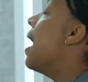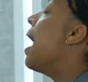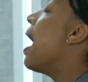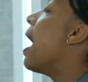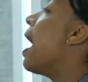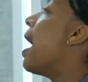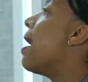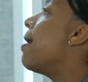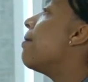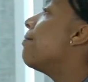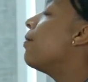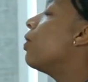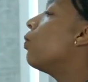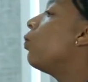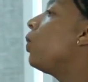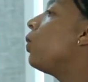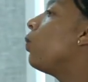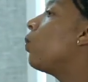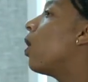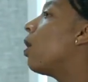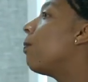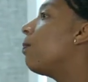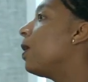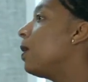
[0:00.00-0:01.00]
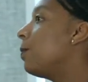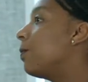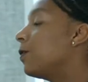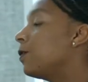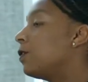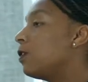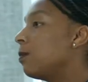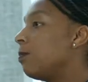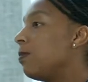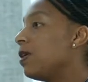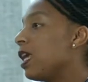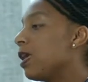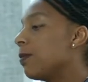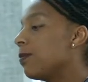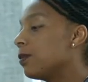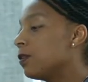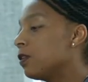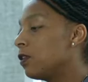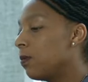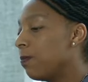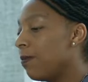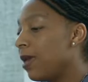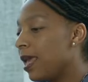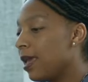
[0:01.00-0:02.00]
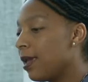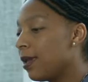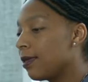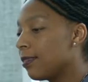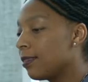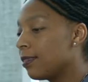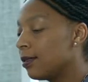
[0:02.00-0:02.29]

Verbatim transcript: Um, we want people to be able to make